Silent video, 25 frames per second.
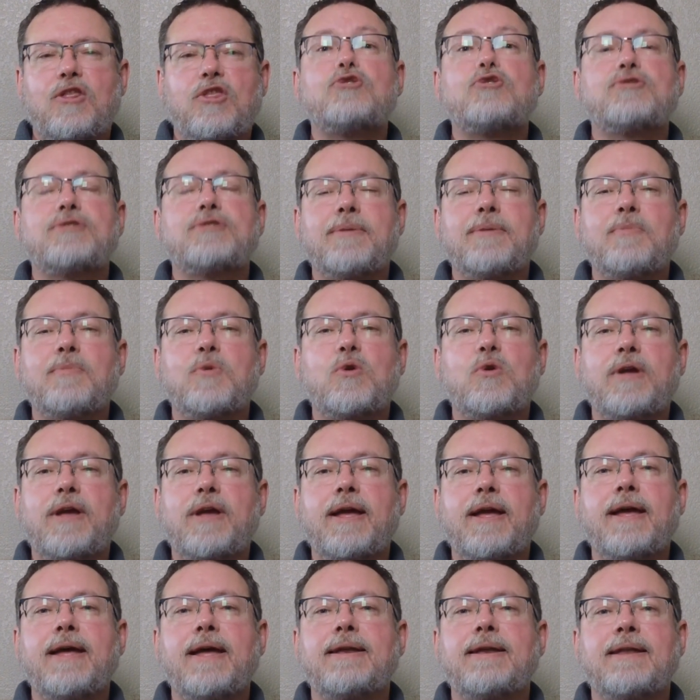Thursday
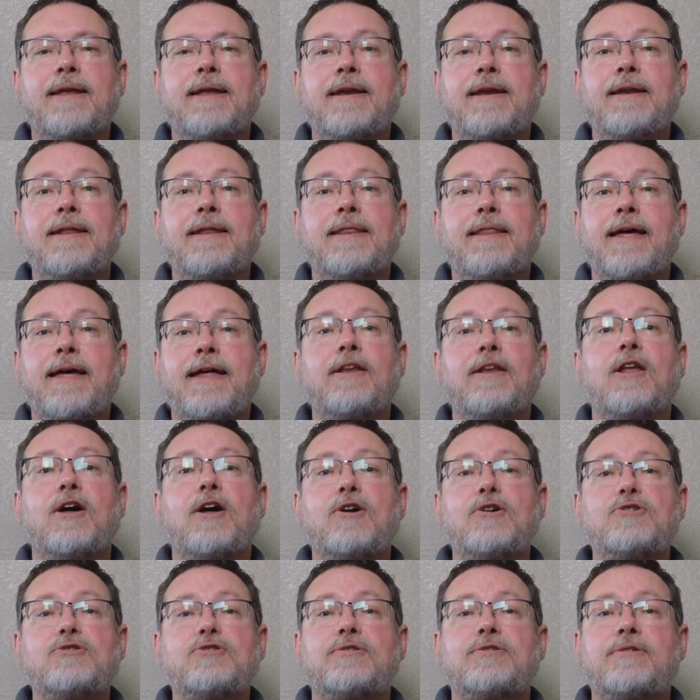morning, I attended that
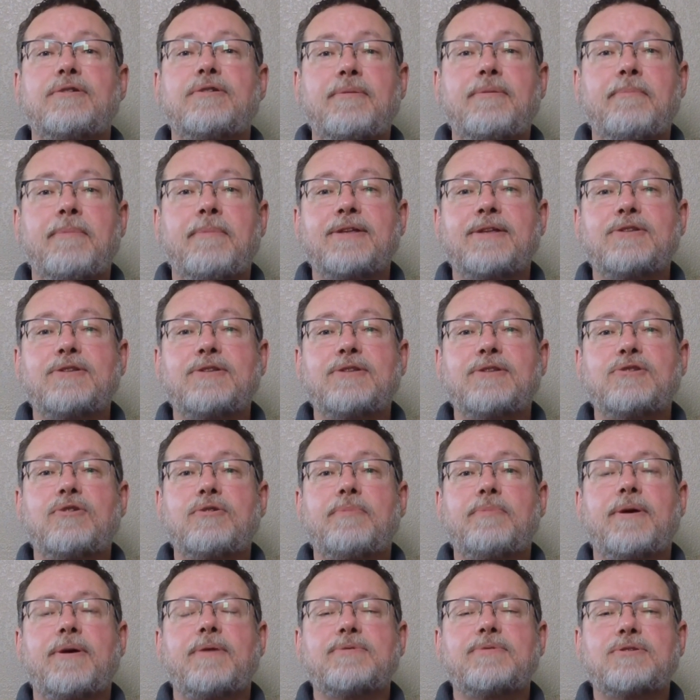larger men's
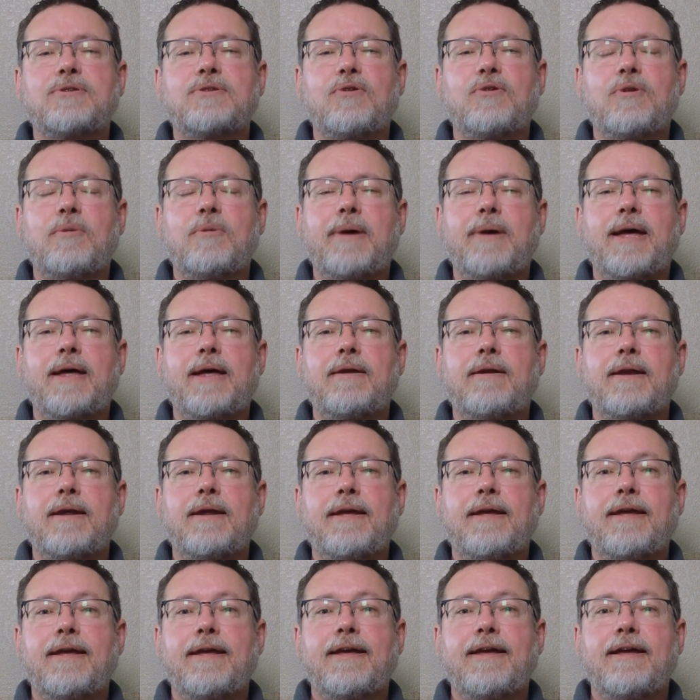group I was told
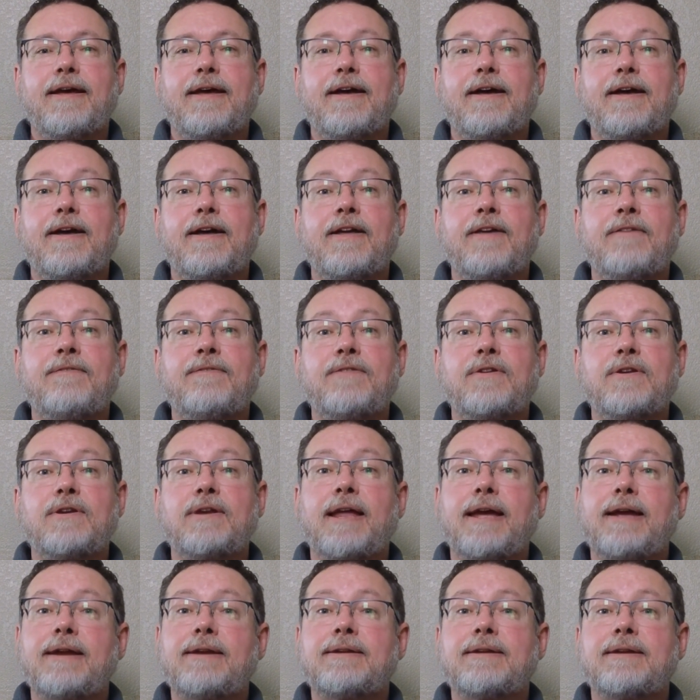about. If
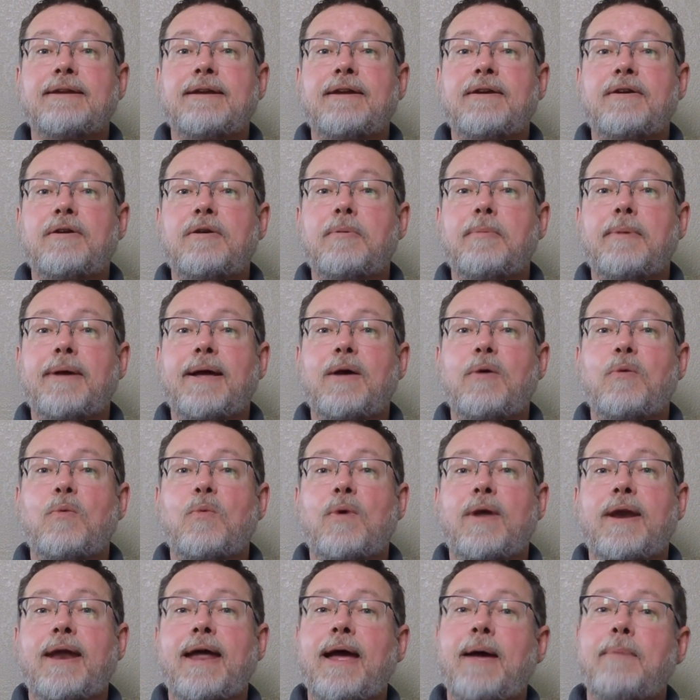you'd like to hear
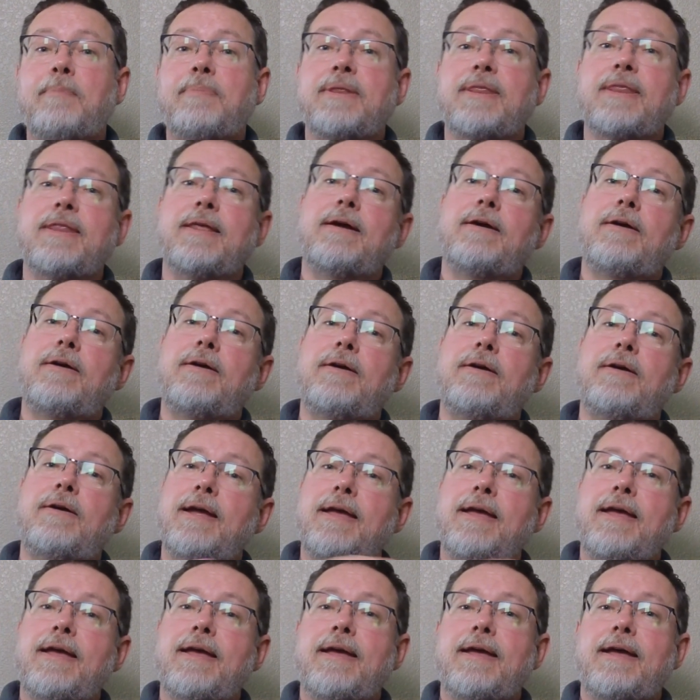about what happened there,
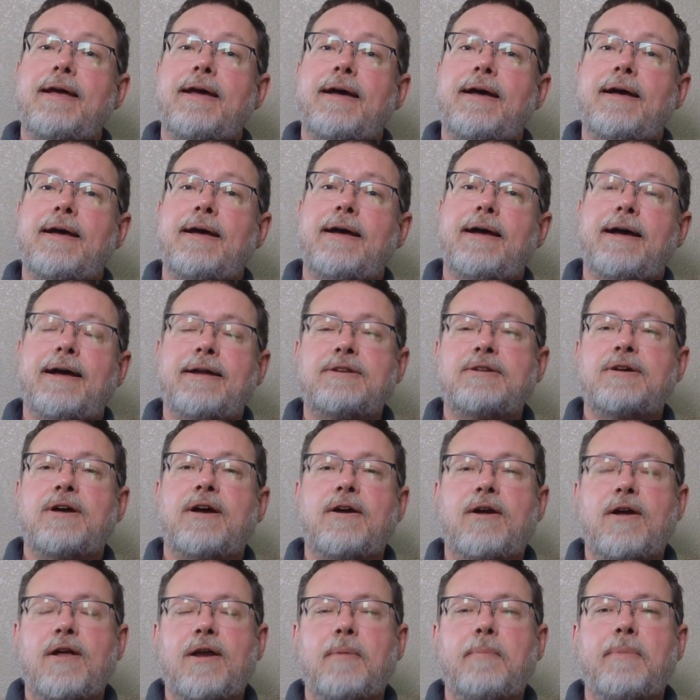I
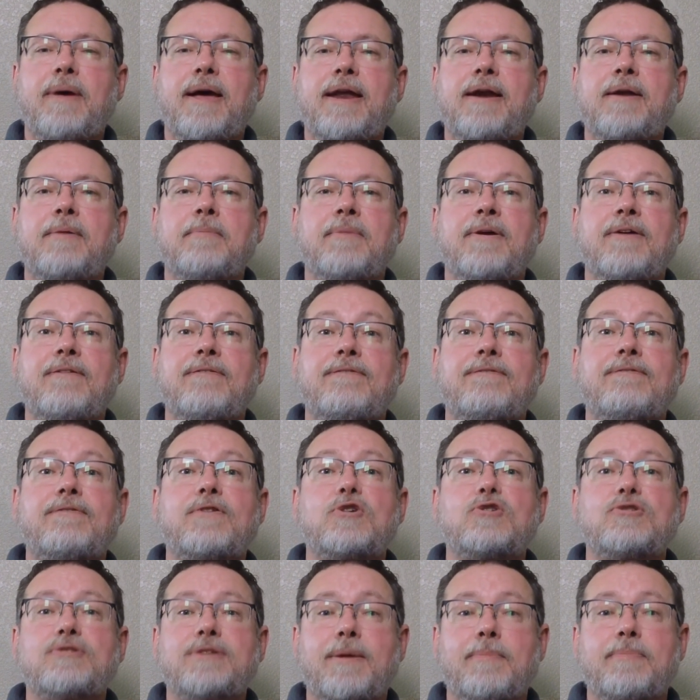talk all about it in my
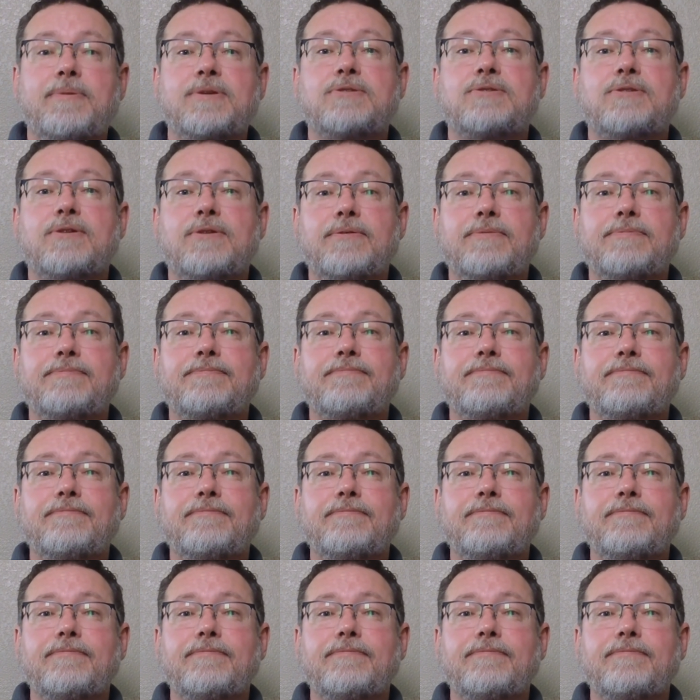first episode.